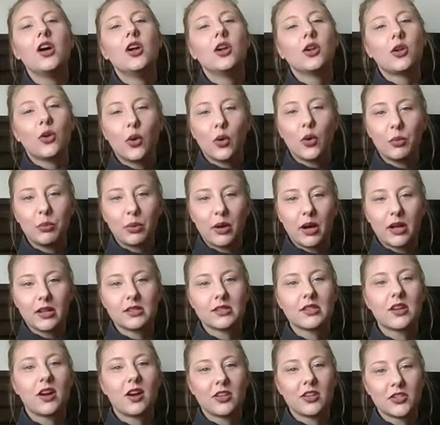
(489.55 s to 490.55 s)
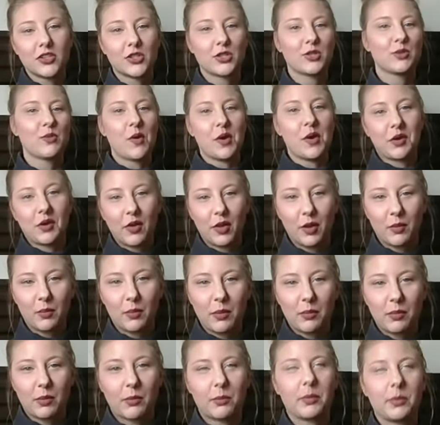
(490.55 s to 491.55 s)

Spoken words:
cold press Arches watercolor paper.